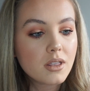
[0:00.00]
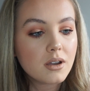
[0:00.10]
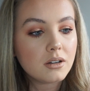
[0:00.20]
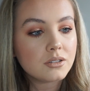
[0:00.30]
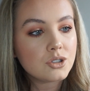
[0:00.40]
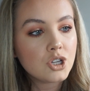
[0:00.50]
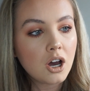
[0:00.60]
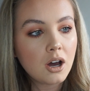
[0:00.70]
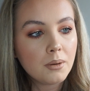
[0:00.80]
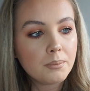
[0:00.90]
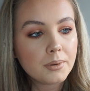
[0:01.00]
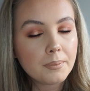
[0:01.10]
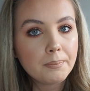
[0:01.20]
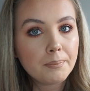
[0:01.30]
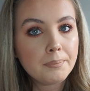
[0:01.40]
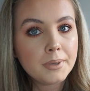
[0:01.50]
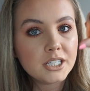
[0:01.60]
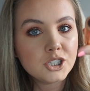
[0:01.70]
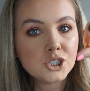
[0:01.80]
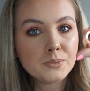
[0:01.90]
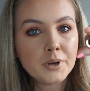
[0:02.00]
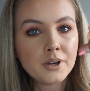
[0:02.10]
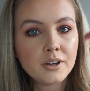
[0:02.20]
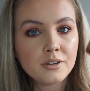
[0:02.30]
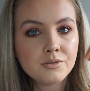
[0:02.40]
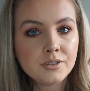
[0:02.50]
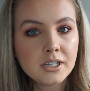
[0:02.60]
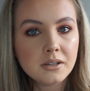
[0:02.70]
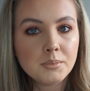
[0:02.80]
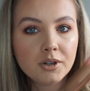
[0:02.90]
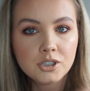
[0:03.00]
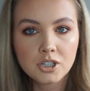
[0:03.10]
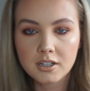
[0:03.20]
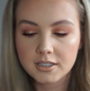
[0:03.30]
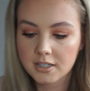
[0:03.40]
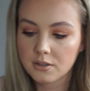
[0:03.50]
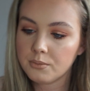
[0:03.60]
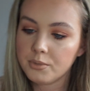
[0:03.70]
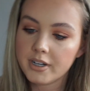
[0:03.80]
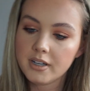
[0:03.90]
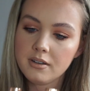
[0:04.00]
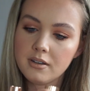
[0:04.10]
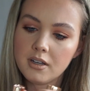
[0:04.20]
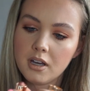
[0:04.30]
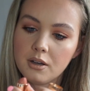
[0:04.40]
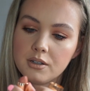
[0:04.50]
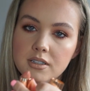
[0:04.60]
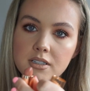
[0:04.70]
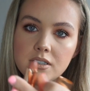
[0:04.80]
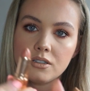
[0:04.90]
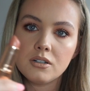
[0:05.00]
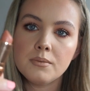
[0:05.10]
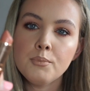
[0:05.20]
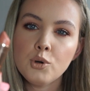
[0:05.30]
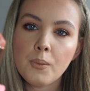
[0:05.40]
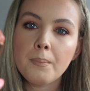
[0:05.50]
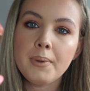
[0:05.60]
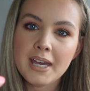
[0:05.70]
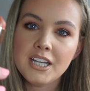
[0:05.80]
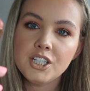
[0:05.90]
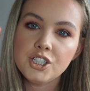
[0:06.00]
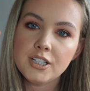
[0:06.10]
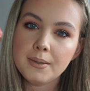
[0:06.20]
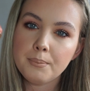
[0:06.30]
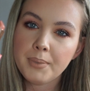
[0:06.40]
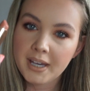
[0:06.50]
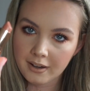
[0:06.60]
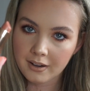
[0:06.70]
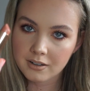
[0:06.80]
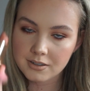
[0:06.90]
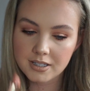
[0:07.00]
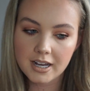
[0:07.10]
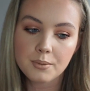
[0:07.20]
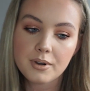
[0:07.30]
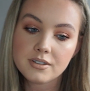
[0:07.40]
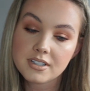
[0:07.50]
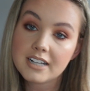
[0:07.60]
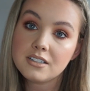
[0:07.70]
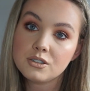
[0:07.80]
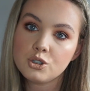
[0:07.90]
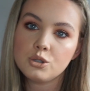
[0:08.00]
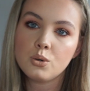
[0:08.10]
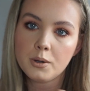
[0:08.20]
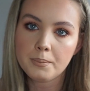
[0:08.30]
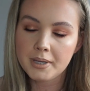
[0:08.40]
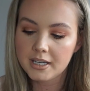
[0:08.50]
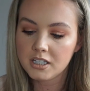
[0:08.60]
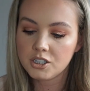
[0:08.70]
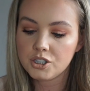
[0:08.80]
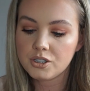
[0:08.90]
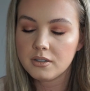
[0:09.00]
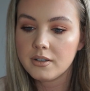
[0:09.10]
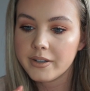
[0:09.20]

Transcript: on top Bitch Perfect by Charlotte Tilbury, because this is more peachy pink, I'd say, whereas that's just quite peach.